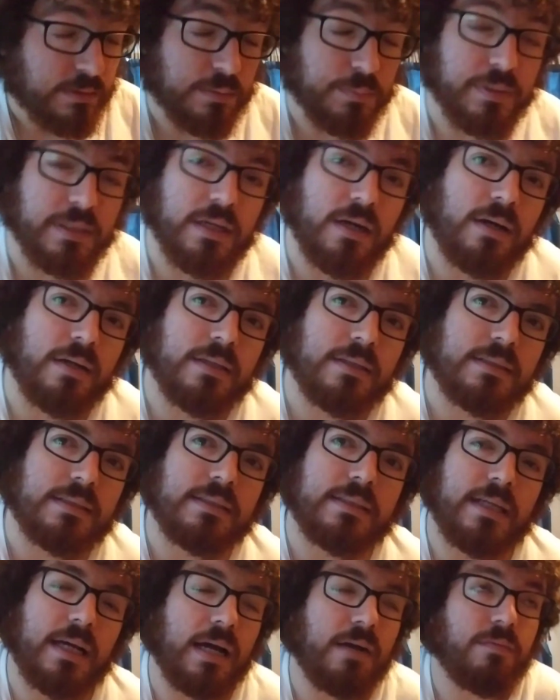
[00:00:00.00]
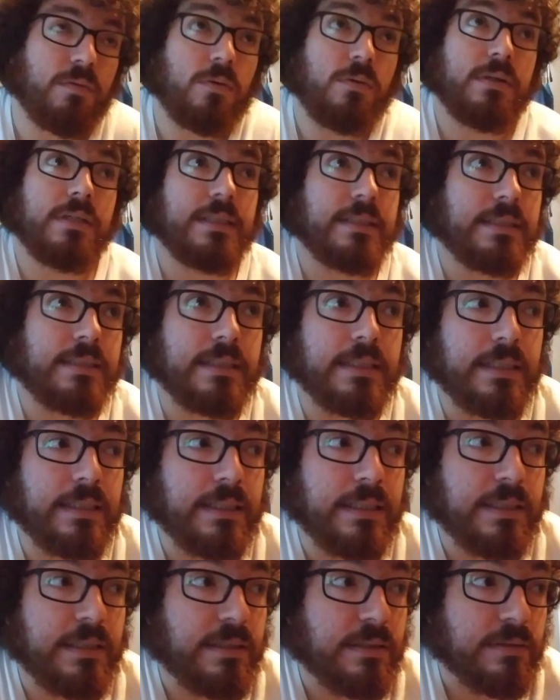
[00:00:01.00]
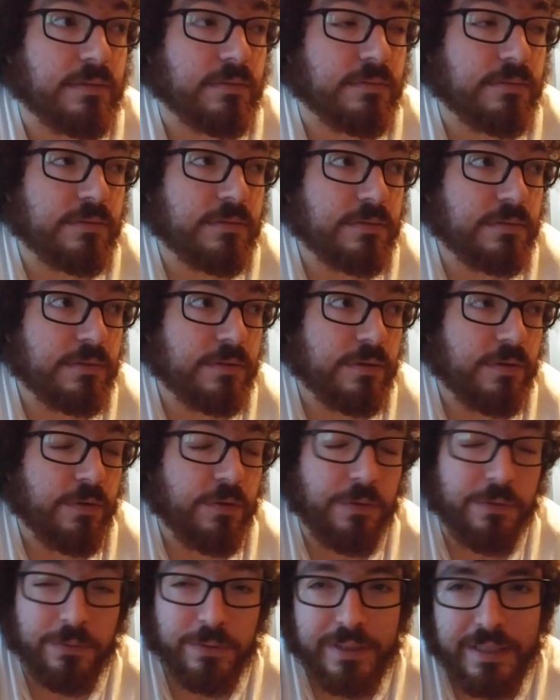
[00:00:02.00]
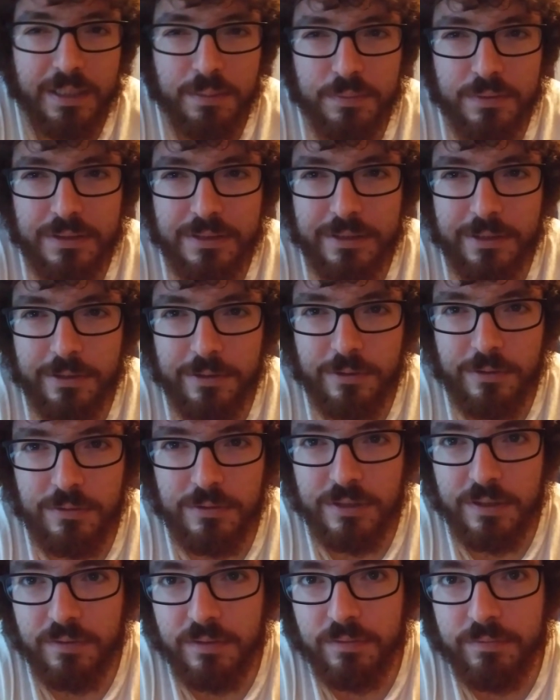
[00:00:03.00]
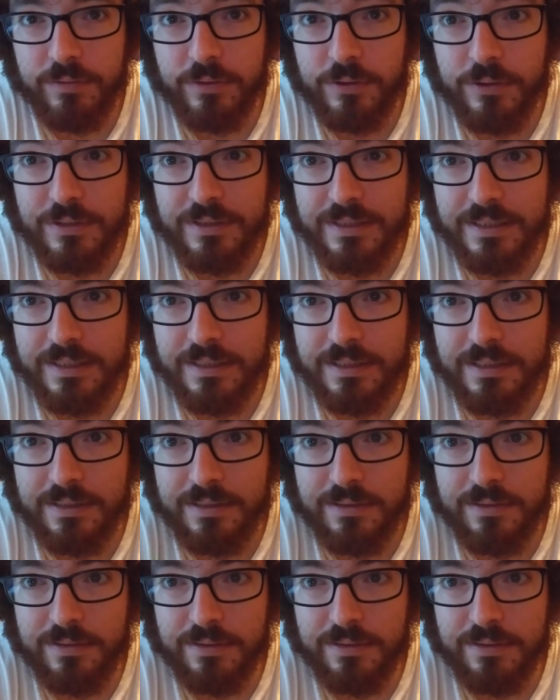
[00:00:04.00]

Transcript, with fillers: to be honest, I've only seen three episodes of the first season.